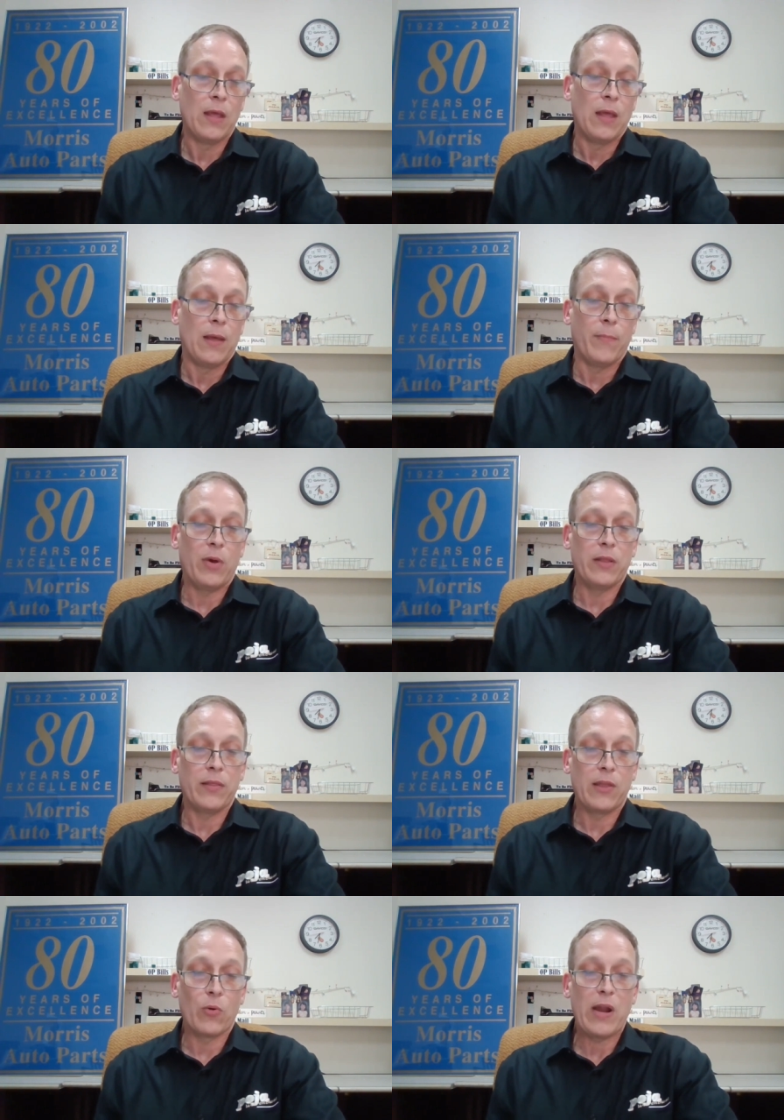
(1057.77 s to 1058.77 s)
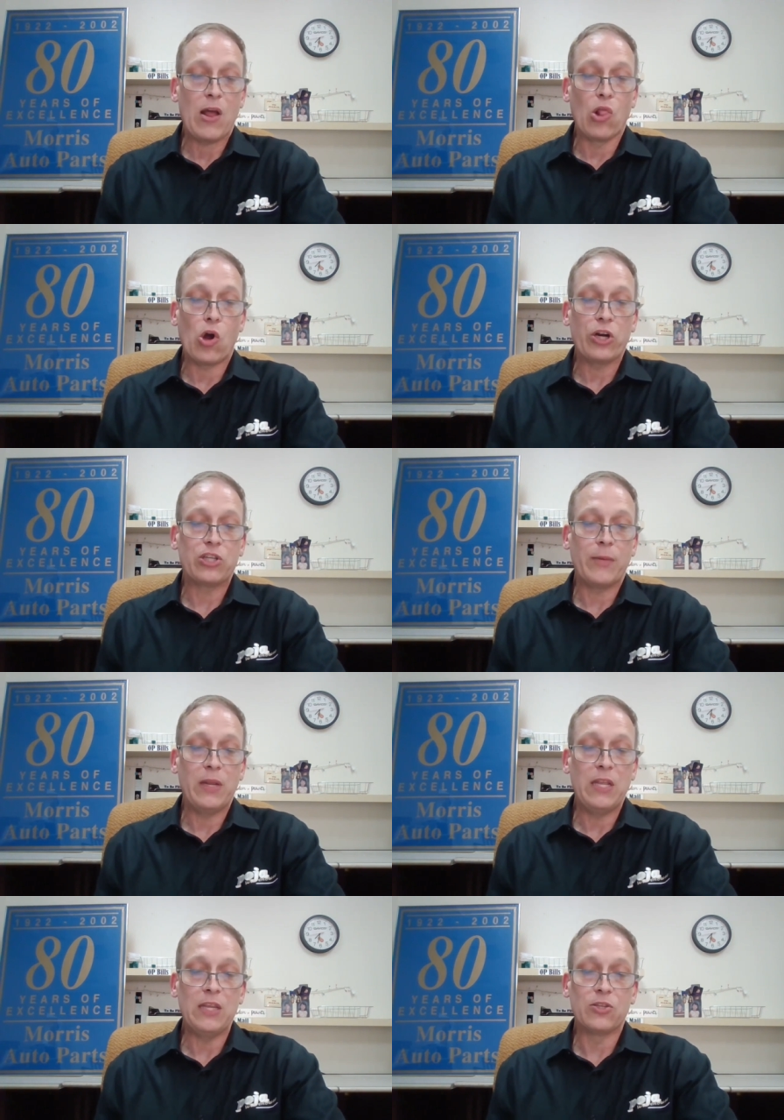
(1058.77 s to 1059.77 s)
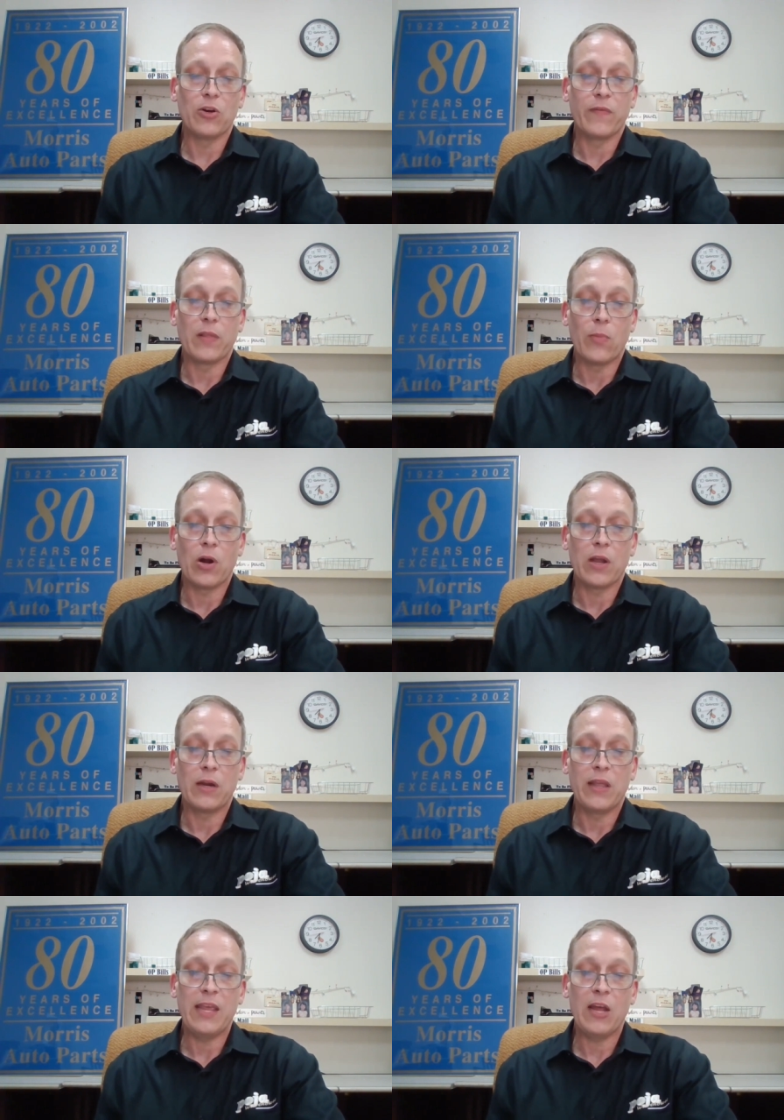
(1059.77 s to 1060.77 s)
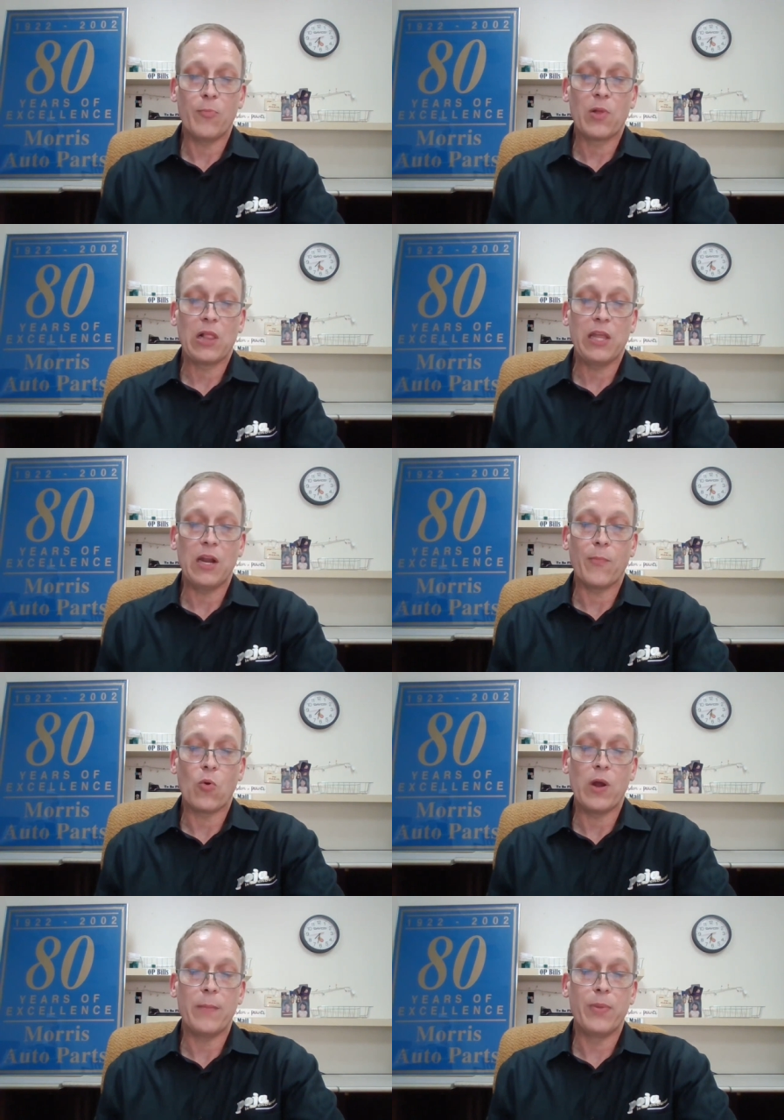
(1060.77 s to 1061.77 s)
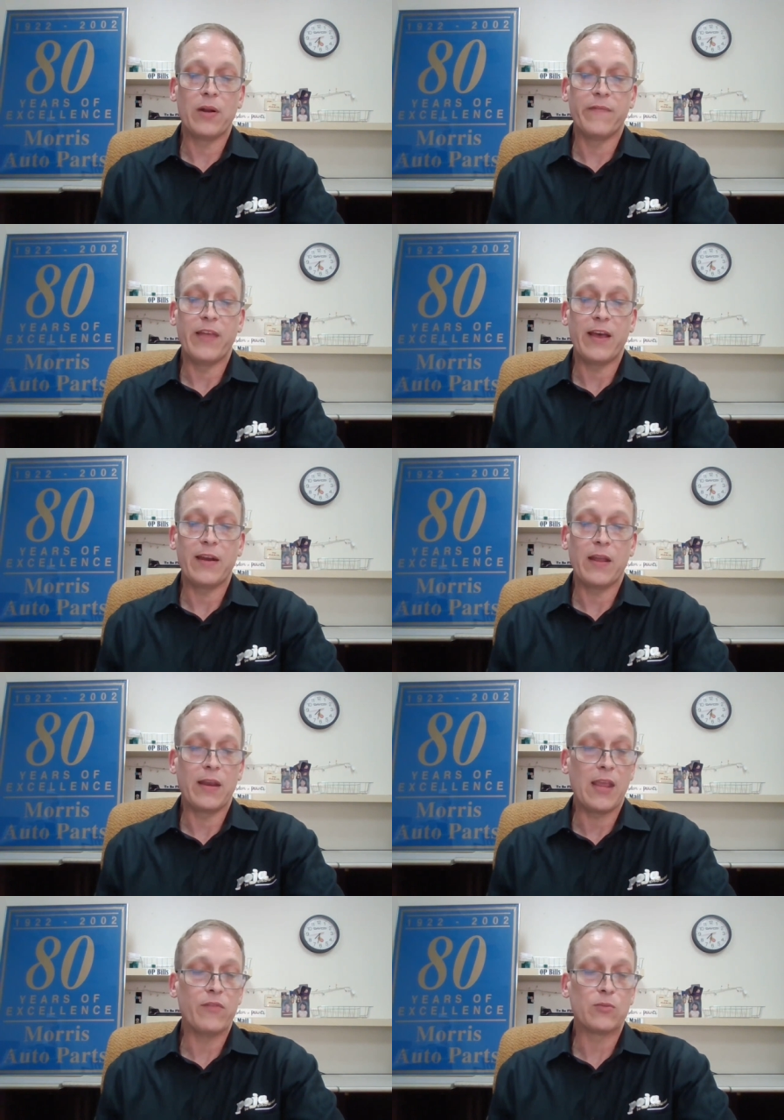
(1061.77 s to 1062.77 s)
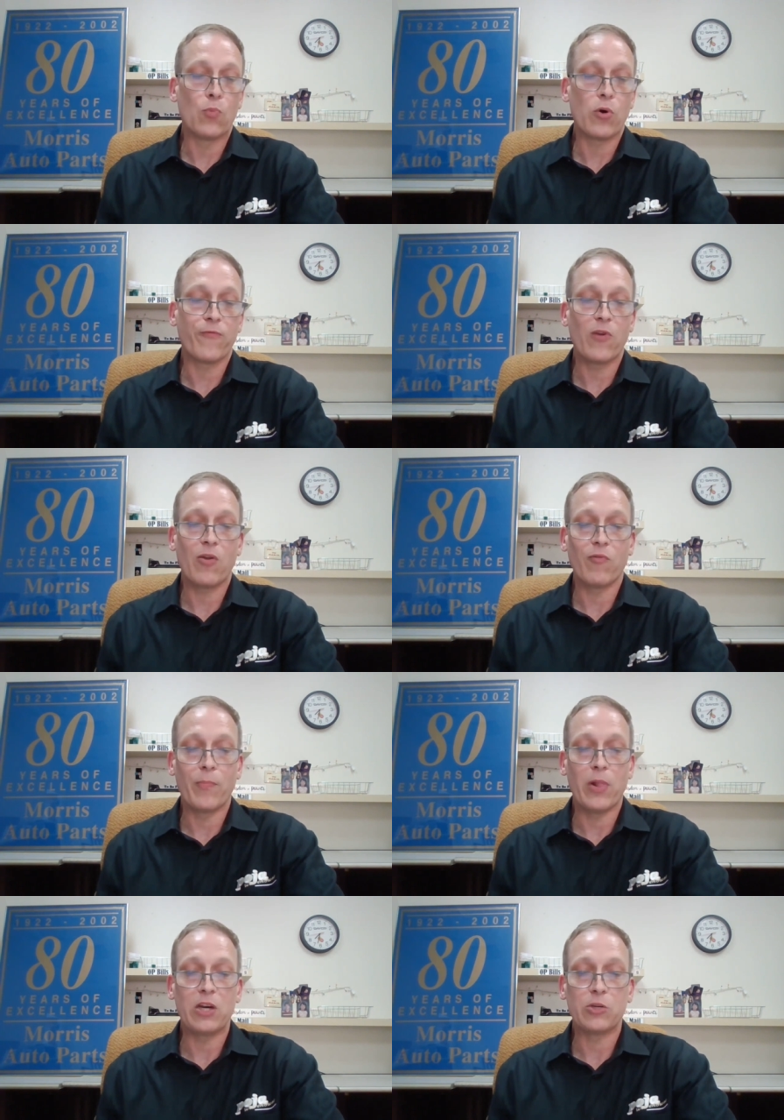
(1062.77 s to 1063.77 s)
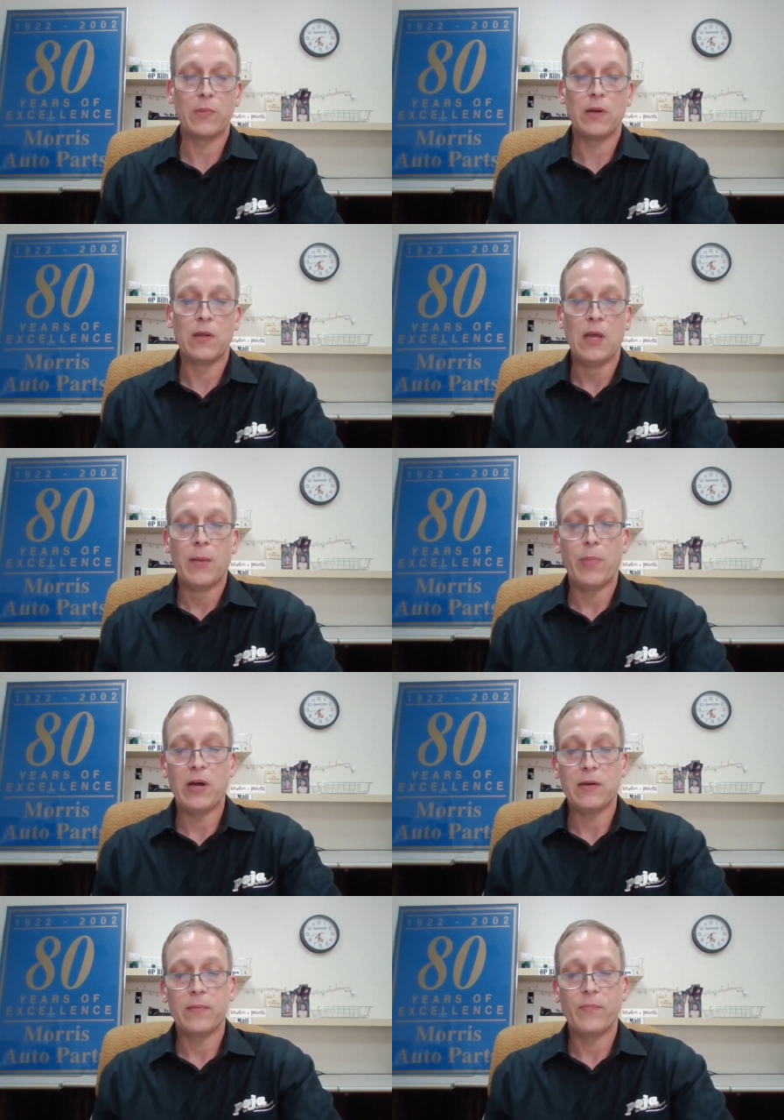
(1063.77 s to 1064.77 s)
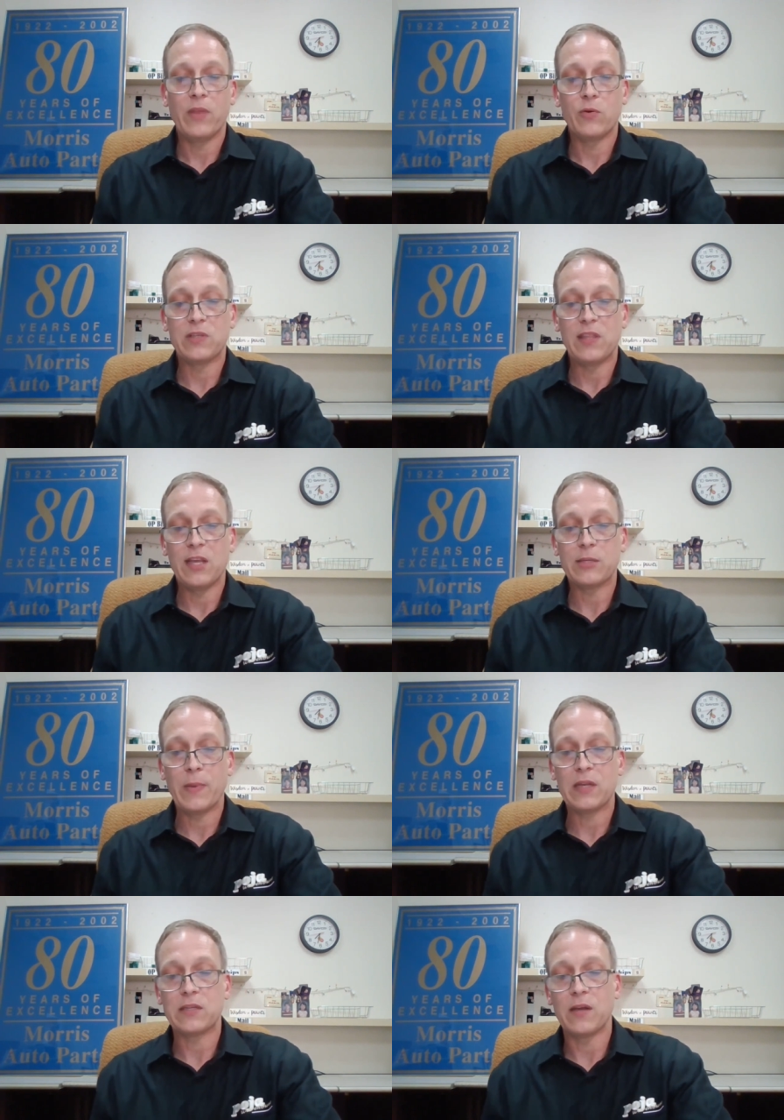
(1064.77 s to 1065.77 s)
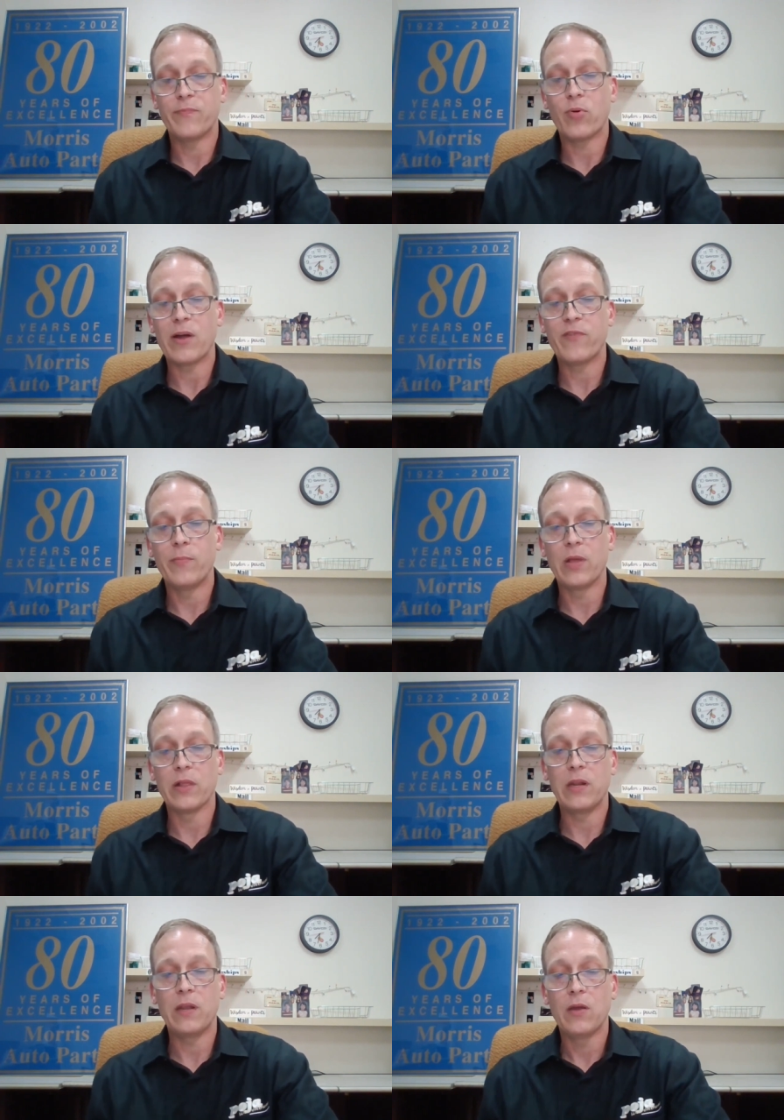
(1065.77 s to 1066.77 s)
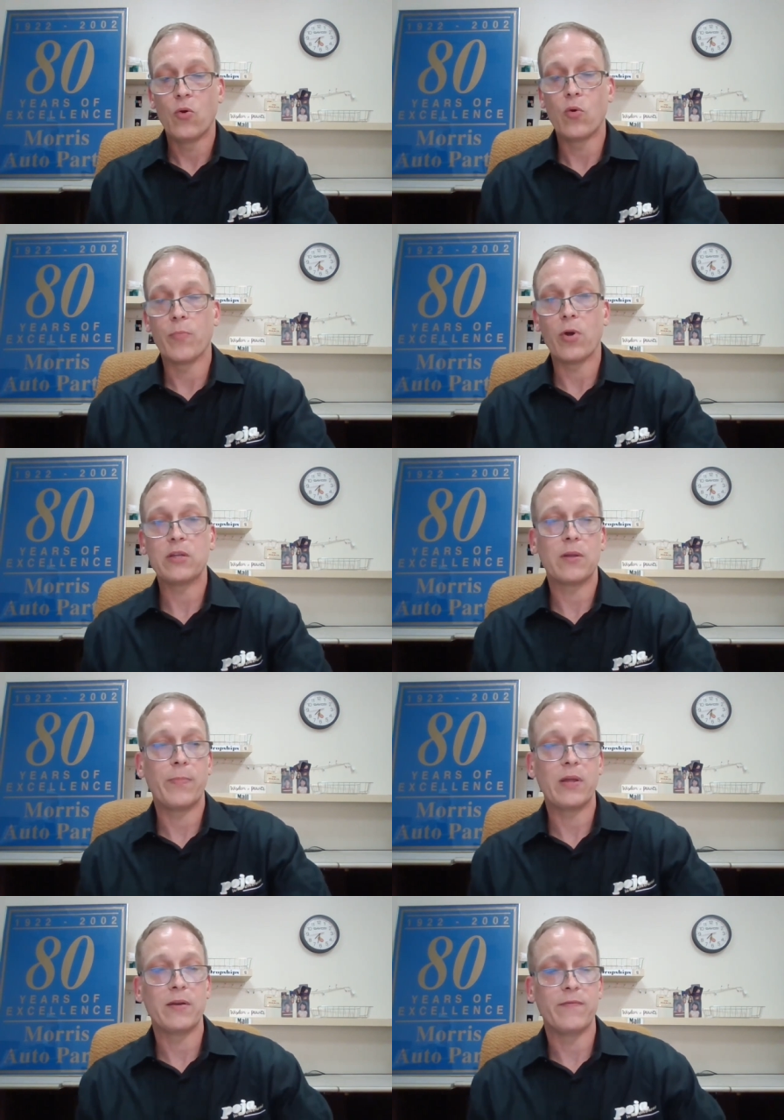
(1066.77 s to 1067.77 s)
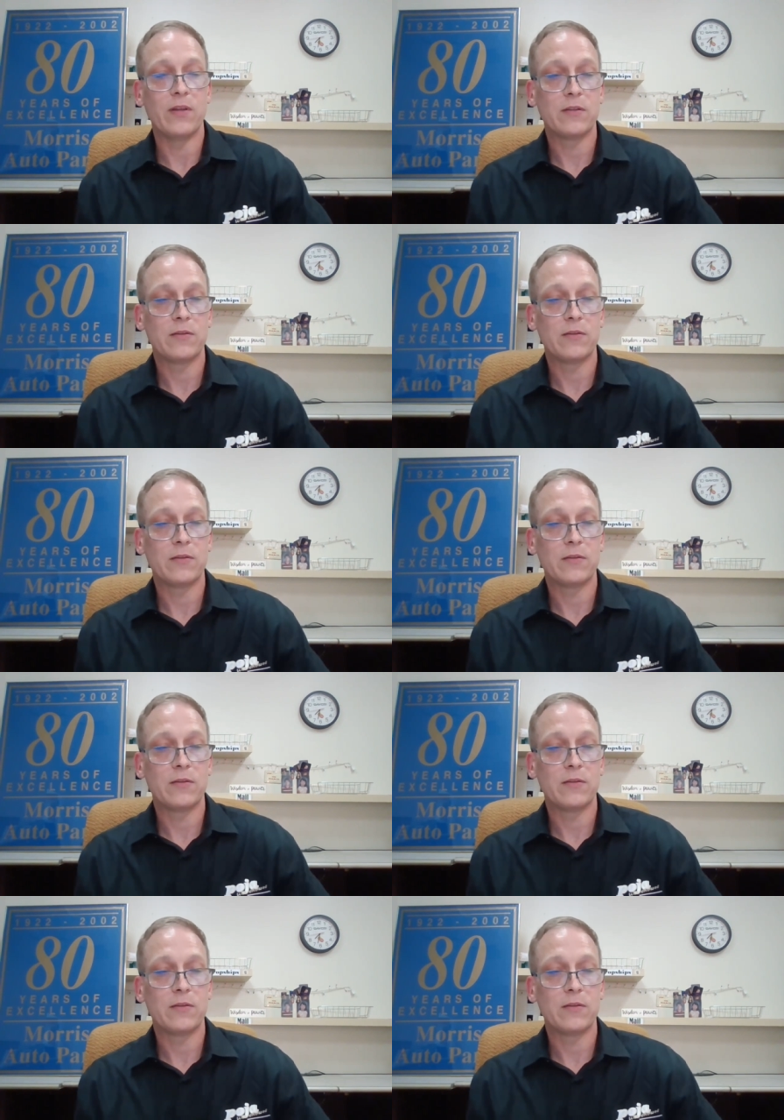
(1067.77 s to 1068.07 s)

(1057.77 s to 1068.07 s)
But there were now large W Ds serving the market, and they helped clean up quite a bit of that and gave us more frequent replenishment. But it was at the expense of profitability or price competitiveness.